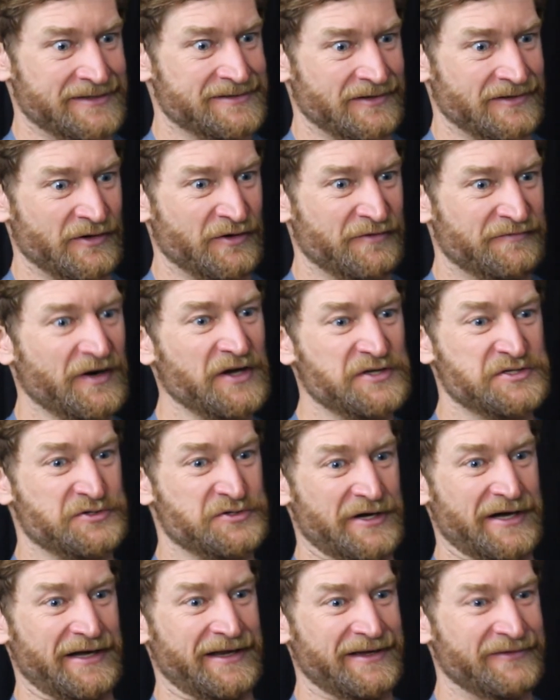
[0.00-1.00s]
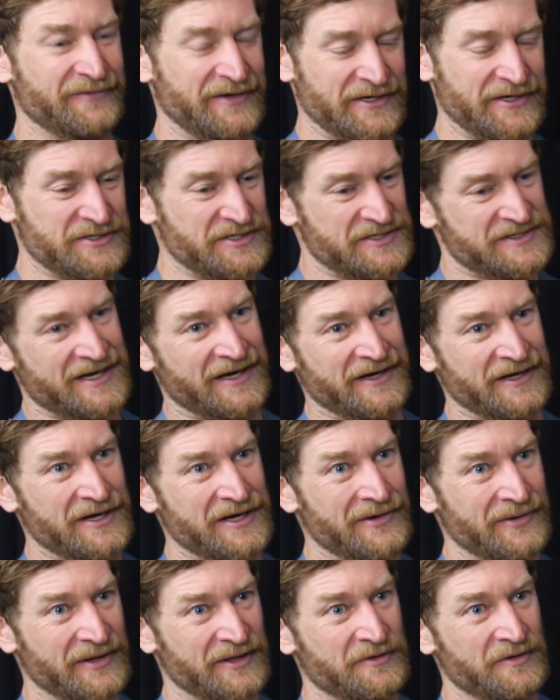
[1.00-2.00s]
a little frustrating when you're just kind of
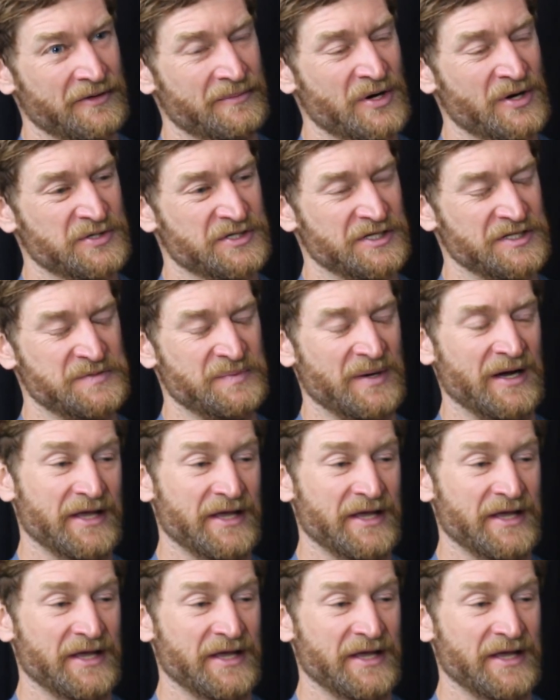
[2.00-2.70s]
going through the motions but